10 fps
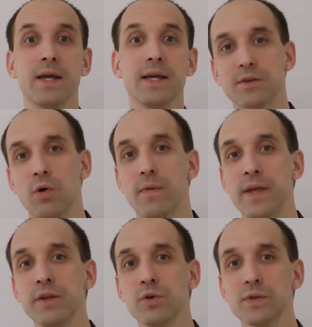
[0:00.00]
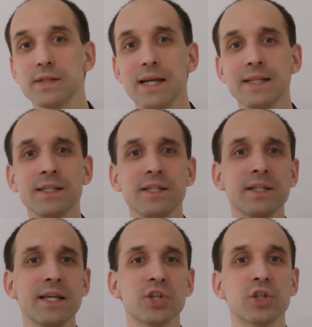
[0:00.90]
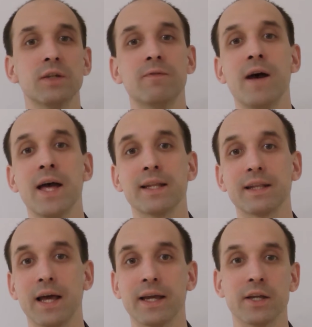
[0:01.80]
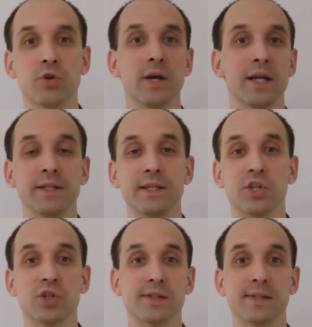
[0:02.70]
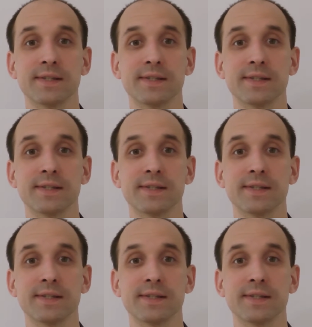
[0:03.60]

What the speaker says: is on the news at an international event like a United Nations